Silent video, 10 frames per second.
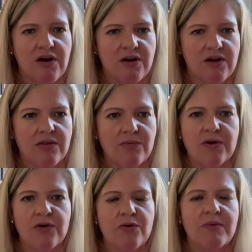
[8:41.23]
are in the
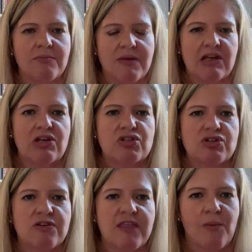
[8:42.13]
room and making
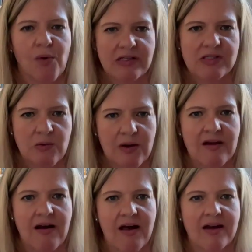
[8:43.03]
sure that what is
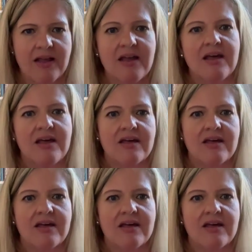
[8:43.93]
going on